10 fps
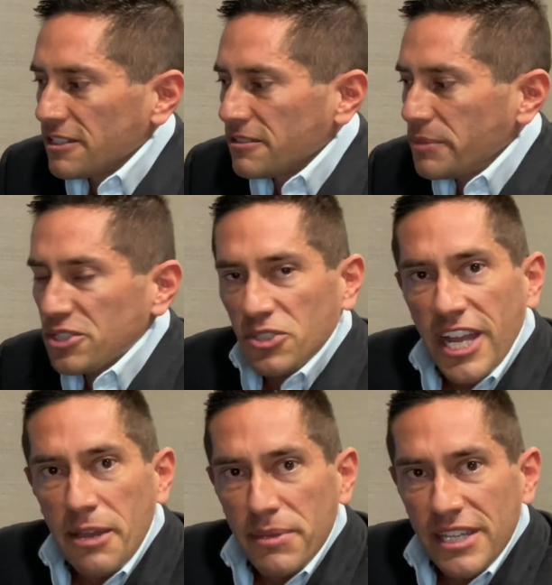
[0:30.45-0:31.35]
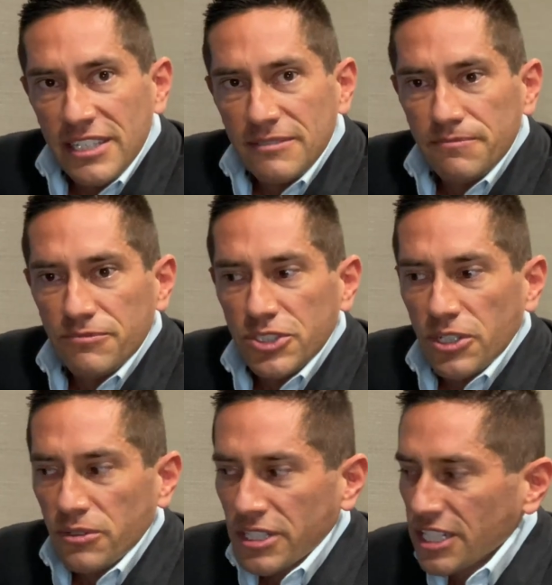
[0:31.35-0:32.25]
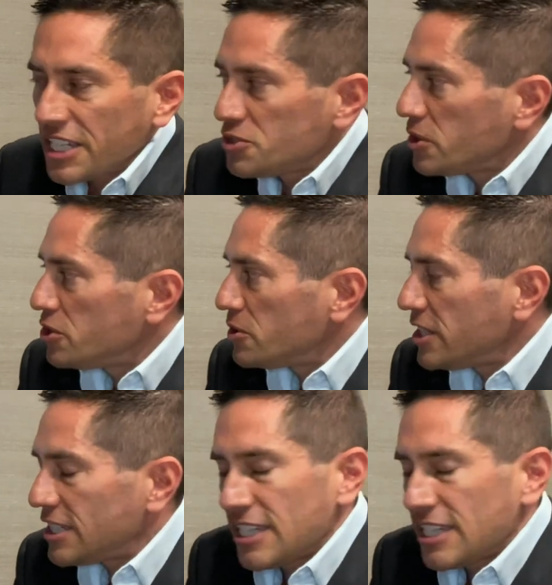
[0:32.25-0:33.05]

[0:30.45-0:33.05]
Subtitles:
patients are happy, so I enjoy doing it.